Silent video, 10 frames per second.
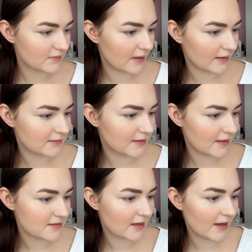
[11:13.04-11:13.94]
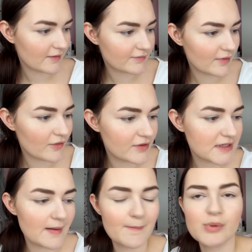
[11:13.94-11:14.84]
like said, I have
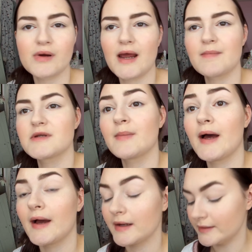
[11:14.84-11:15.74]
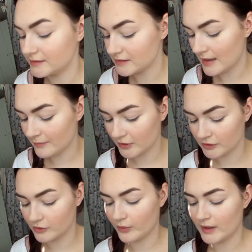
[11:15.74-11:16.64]
already primed my eyelids. I'm going
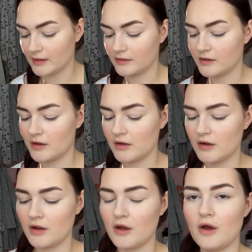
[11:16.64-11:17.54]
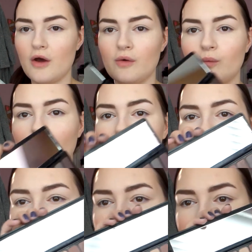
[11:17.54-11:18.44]
to go in
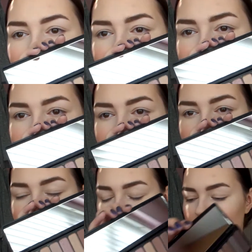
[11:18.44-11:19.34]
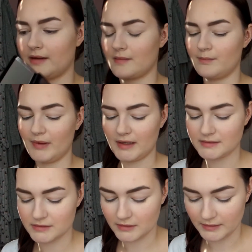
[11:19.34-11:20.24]
with this like
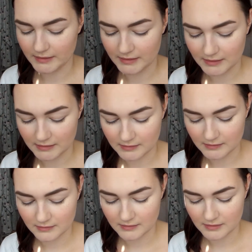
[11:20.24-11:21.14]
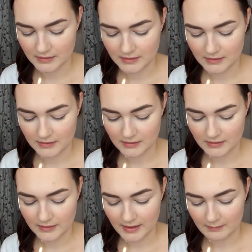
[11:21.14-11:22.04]
base colour here.
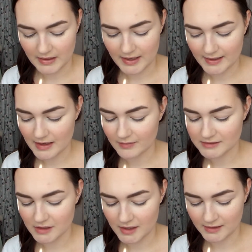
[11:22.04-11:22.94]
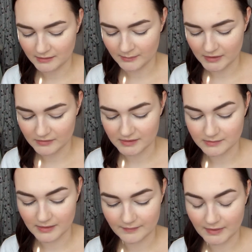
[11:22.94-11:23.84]
Um, I like how it's got a little mirror as
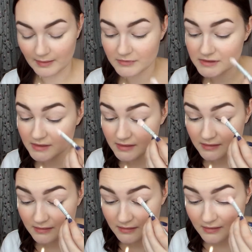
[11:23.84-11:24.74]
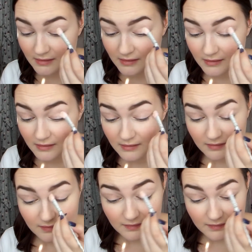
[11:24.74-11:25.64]
well and I'm just going to
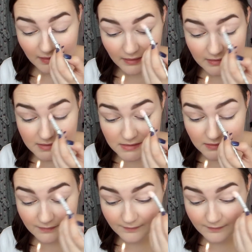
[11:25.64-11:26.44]
set